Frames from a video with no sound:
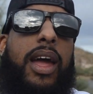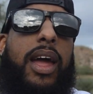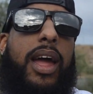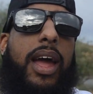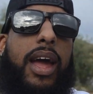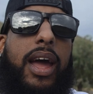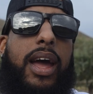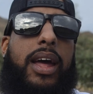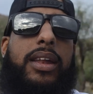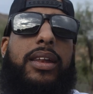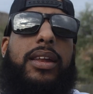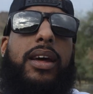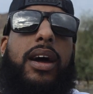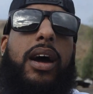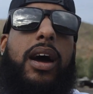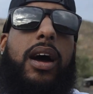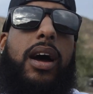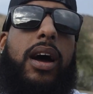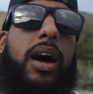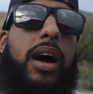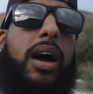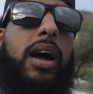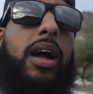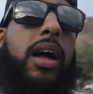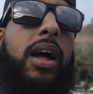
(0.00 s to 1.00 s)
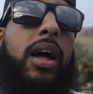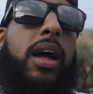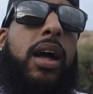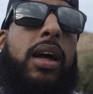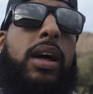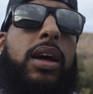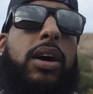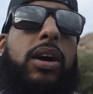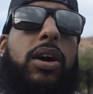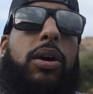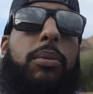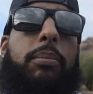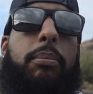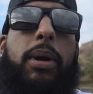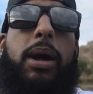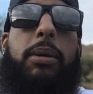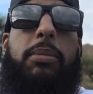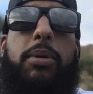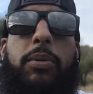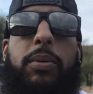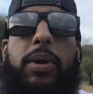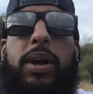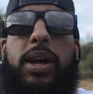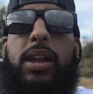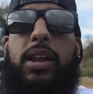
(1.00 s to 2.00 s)
and
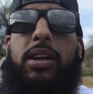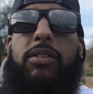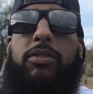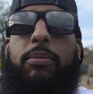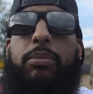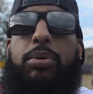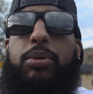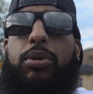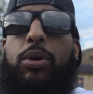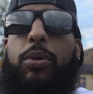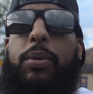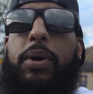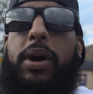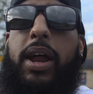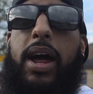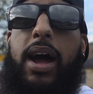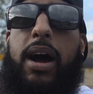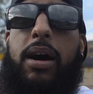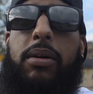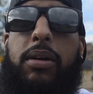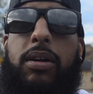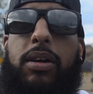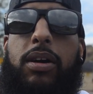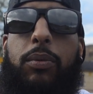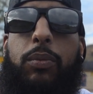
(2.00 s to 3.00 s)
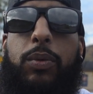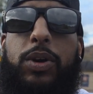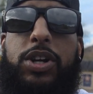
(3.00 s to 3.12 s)
maybe we can even pull one out.